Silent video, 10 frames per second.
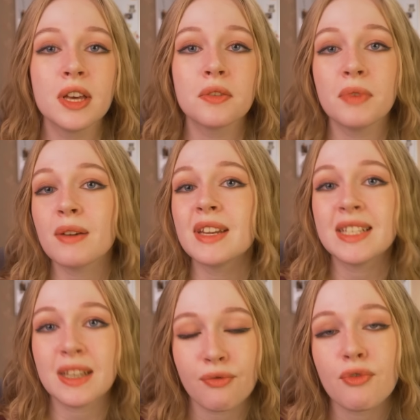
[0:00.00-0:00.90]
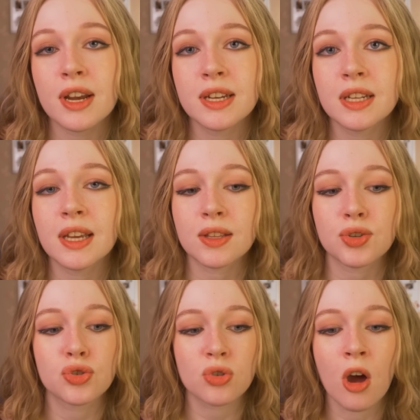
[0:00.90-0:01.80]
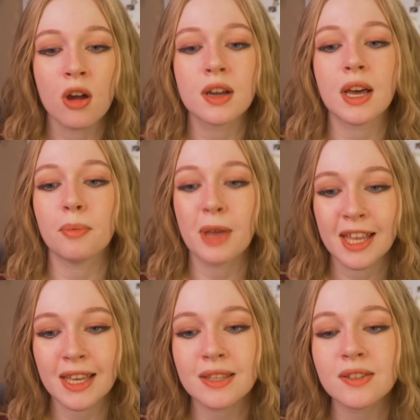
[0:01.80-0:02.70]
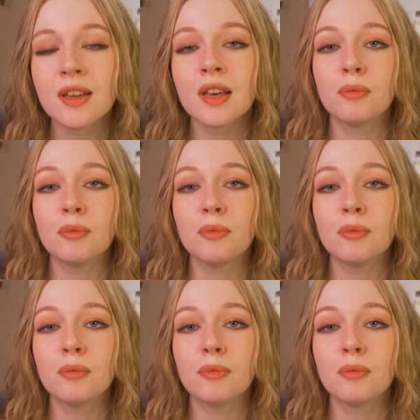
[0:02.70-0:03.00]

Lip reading: very different and strong opinions,